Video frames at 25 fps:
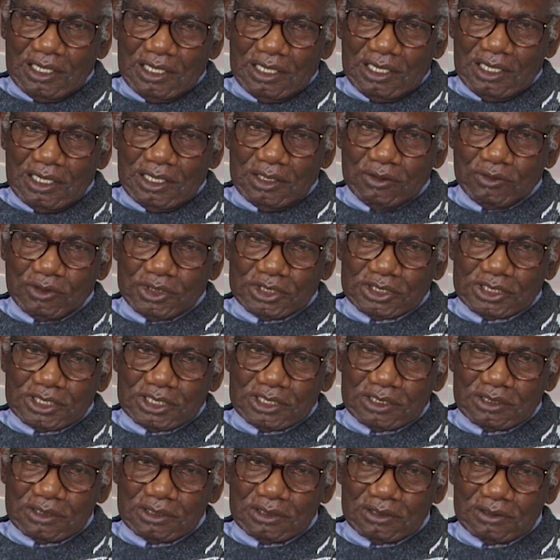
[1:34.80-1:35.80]
I
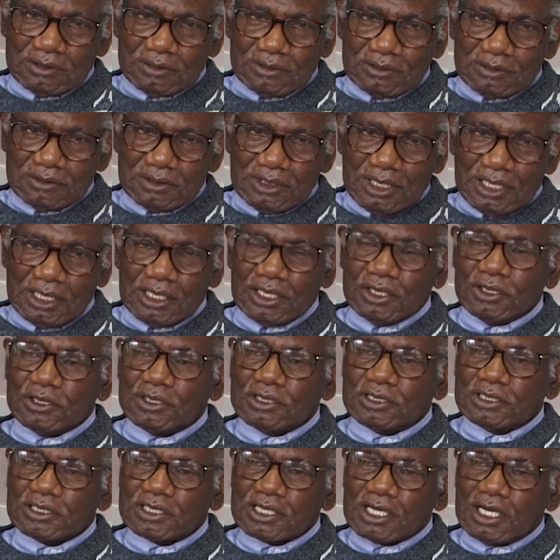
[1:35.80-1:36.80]

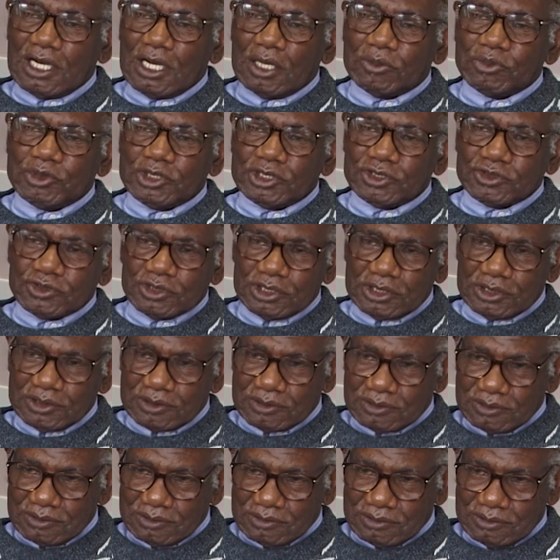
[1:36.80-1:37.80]
learned carpentry.
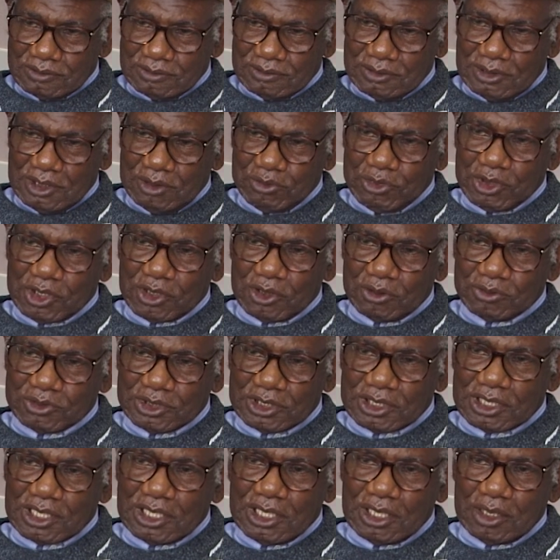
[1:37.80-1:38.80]
I become
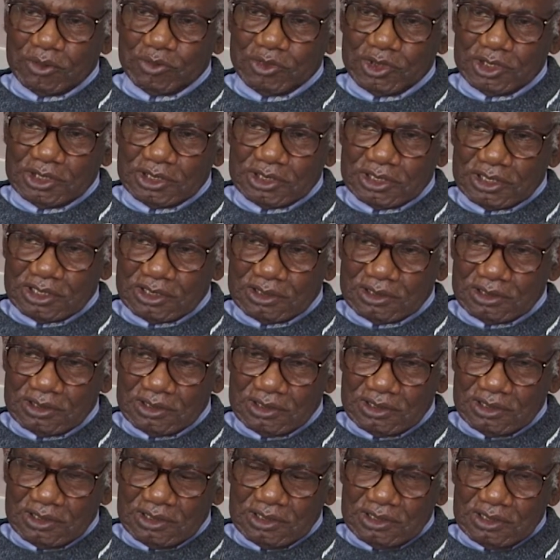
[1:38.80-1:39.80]
a carpenter.
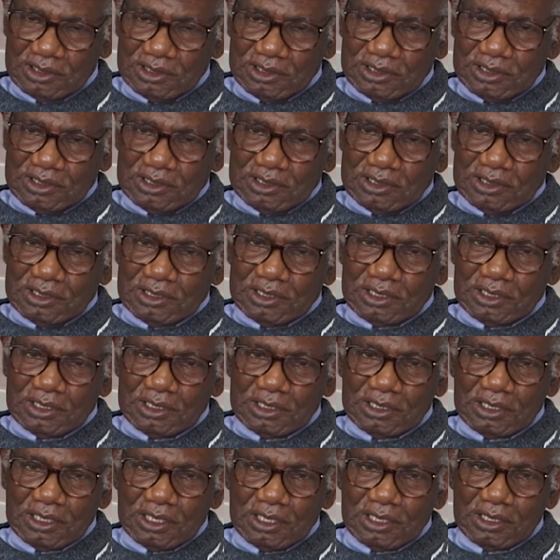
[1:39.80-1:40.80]

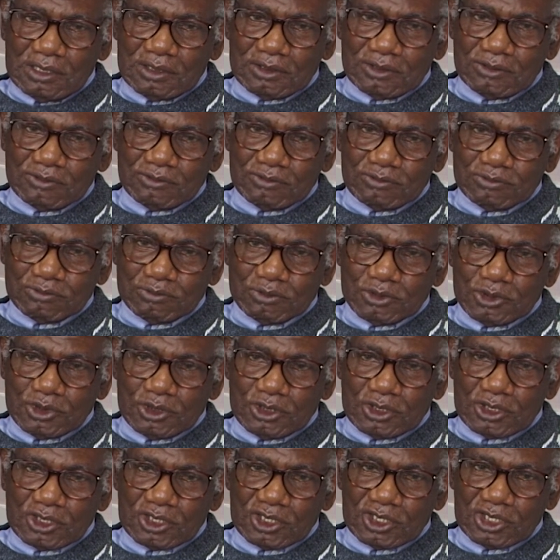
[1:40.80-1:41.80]
And I
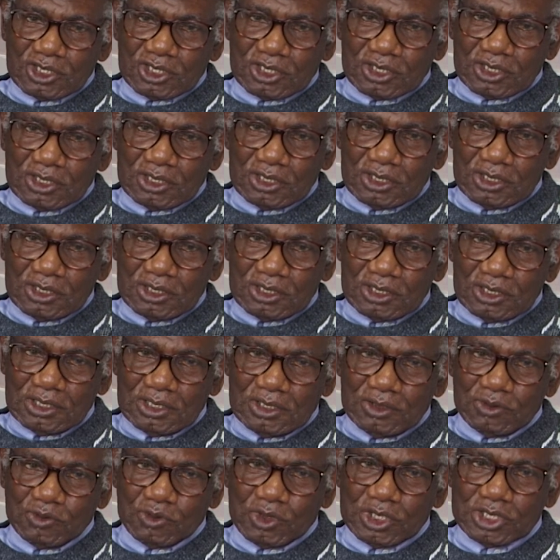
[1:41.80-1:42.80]
work
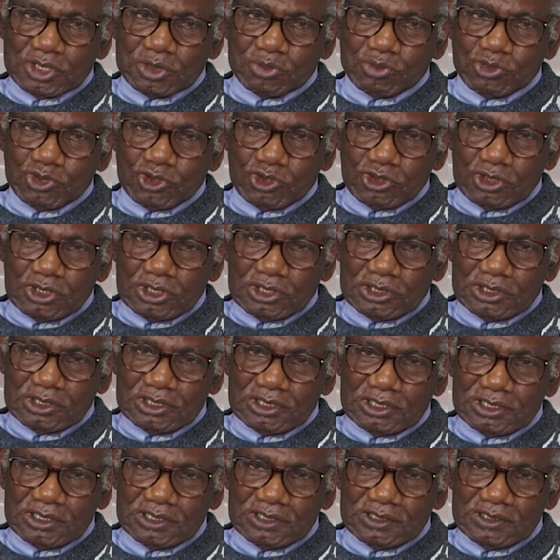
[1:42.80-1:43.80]
in
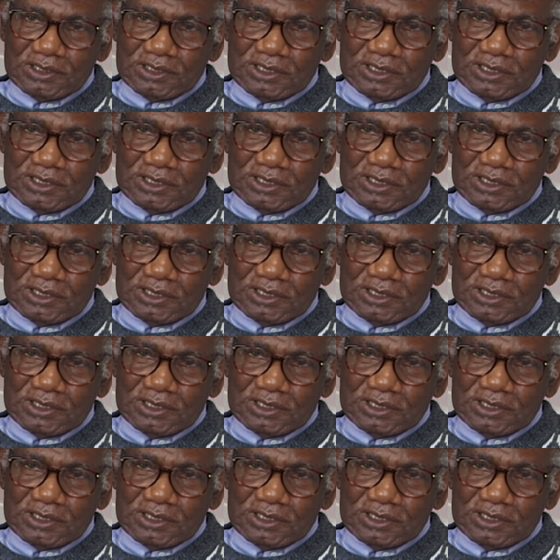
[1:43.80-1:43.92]
Westmoreland,